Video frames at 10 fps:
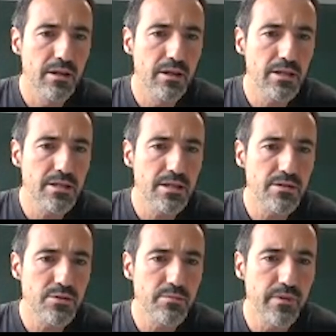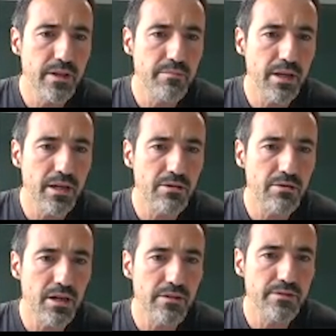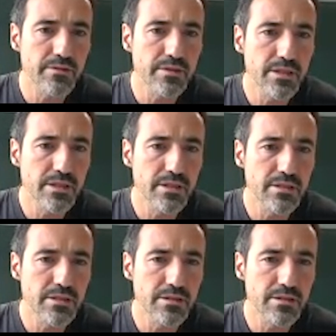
let's assume that my graph is